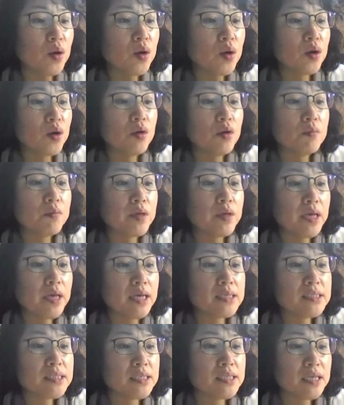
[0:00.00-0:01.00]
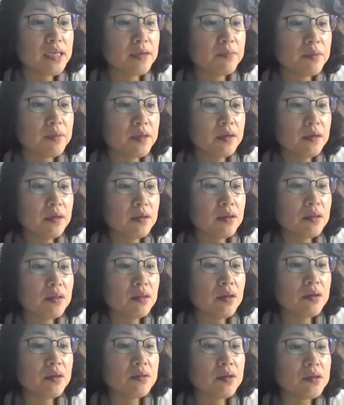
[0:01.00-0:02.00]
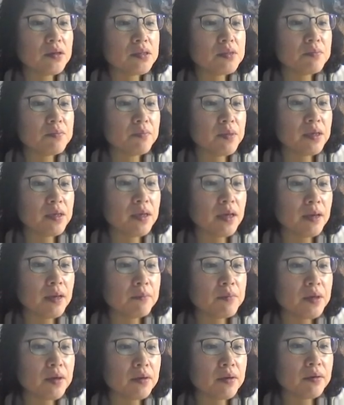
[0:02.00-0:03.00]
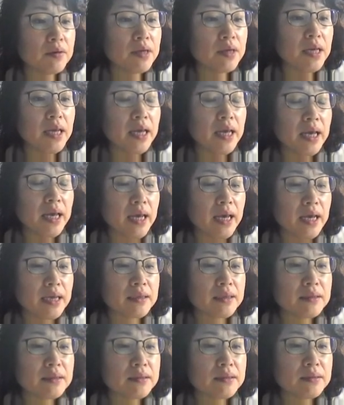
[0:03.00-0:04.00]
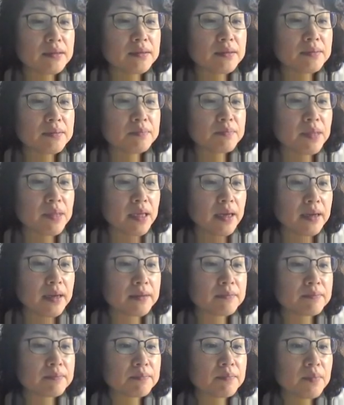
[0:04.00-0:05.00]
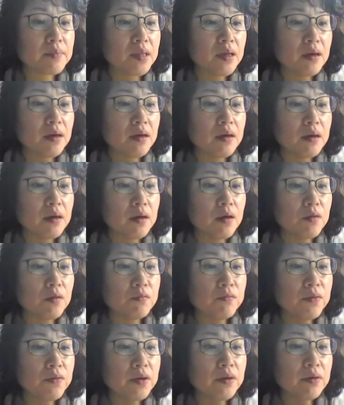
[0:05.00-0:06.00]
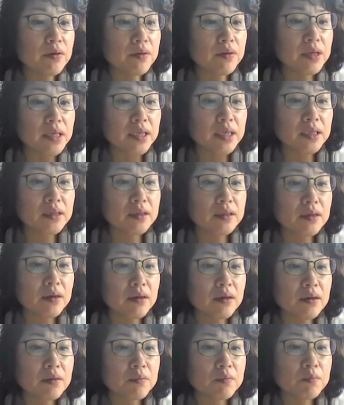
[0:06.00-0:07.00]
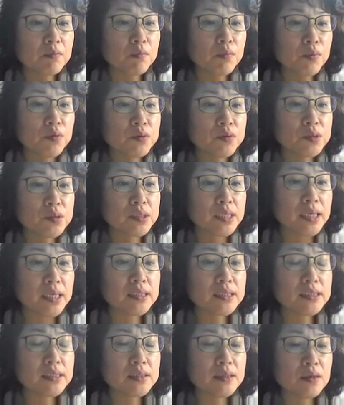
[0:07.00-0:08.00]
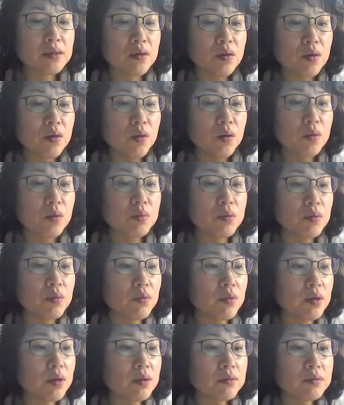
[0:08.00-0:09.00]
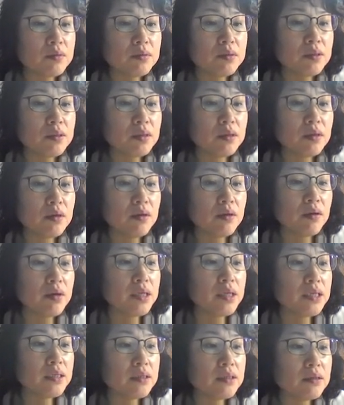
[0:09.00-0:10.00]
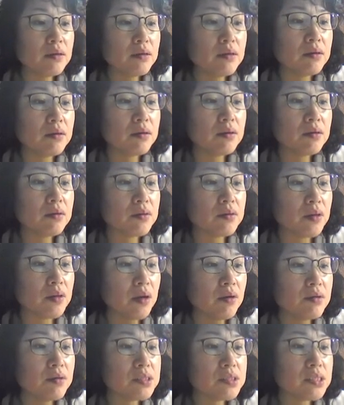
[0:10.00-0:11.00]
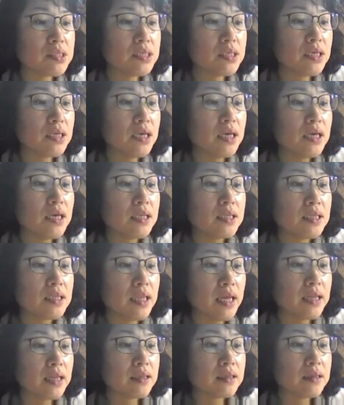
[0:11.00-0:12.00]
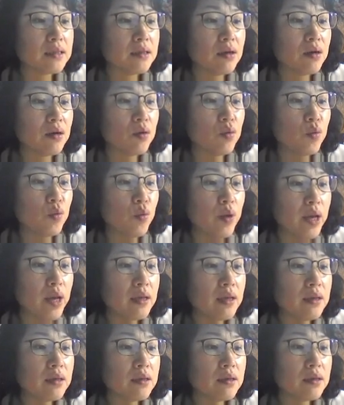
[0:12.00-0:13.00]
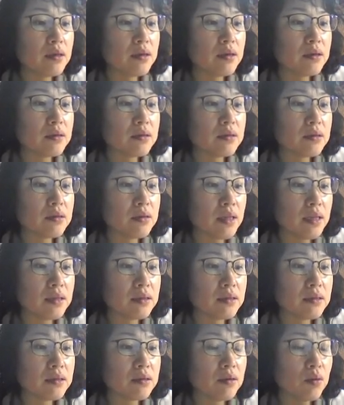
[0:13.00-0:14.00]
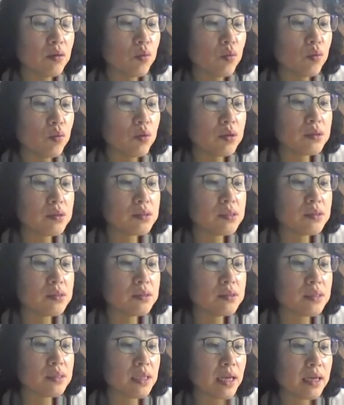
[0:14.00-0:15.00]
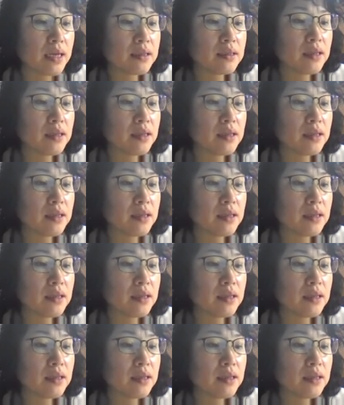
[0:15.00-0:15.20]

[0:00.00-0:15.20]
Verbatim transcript: comprehensive learners' behavior and uh, that appear in the process of learn, learning the knowledge that the way that the was not